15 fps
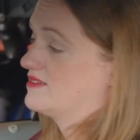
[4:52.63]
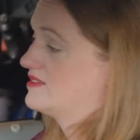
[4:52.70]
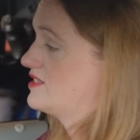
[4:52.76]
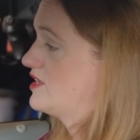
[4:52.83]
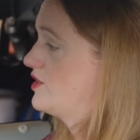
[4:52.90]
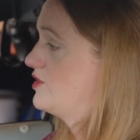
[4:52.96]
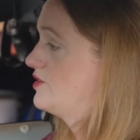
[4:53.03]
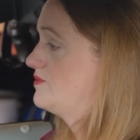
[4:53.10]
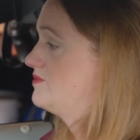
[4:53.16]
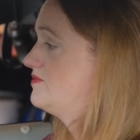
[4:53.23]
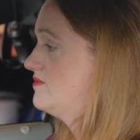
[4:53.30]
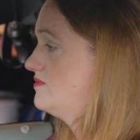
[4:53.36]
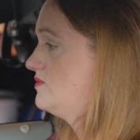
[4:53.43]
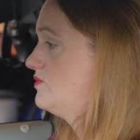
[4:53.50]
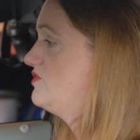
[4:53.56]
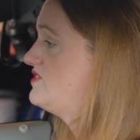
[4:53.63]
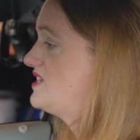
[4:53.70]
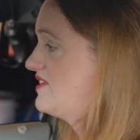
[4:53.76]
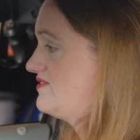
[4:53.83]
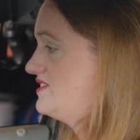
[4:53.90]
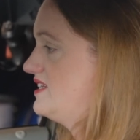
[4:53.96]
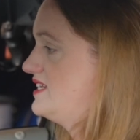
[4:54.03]
so we've
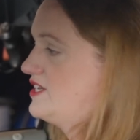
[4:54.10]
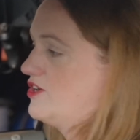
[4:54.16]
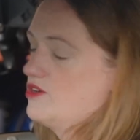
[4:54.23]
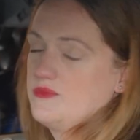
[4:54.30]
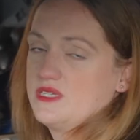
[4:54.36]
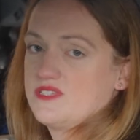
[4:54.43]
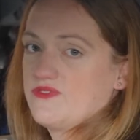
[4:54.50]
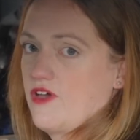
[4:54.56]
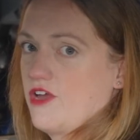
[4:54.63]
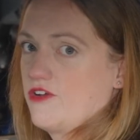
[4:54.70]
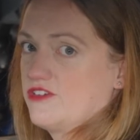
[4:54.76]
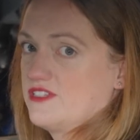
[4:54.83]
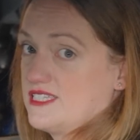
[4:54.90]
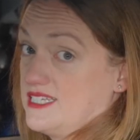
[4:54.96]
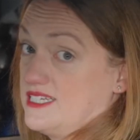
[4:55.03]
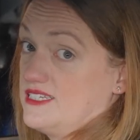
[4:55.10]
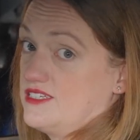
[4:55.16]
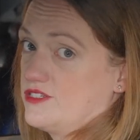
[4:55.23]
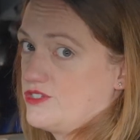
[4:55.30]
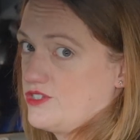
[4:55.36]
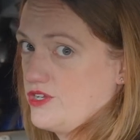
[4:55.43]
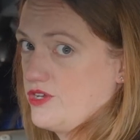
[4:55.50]
definitely got a misfire on
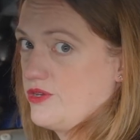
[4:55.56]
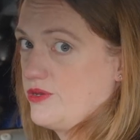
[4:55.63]
cylinder 2.